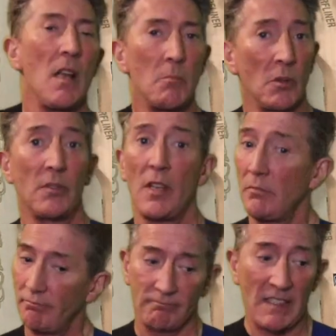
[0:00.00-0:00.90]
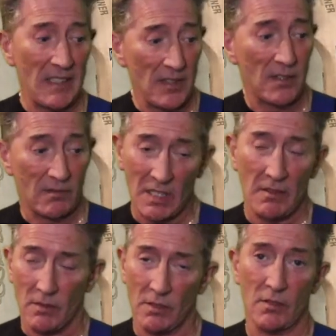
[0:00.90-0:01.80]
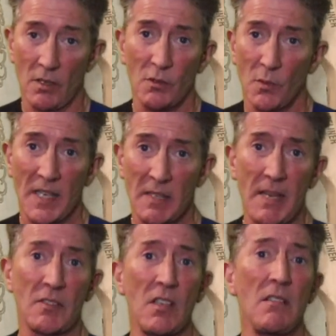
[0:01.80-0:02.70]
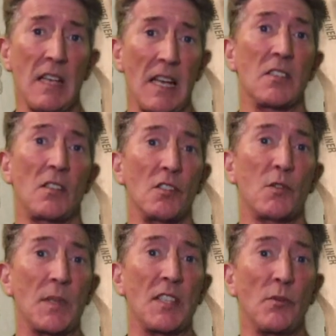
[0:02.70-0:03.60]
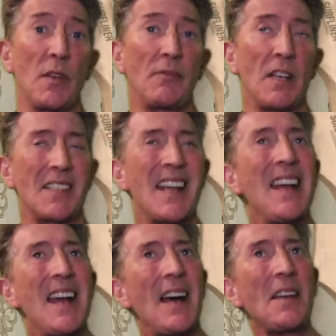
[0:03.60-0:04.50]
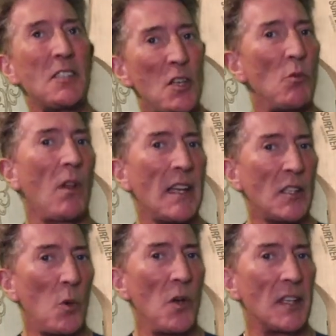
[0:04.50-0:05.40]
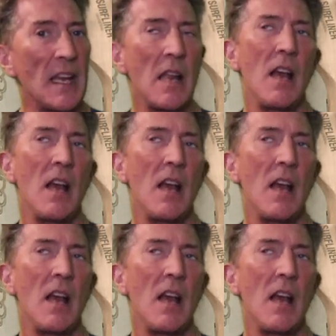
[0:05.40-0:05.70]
But no, it is, there's no two ways about it. It has got 23 frets. And I do like Quirky.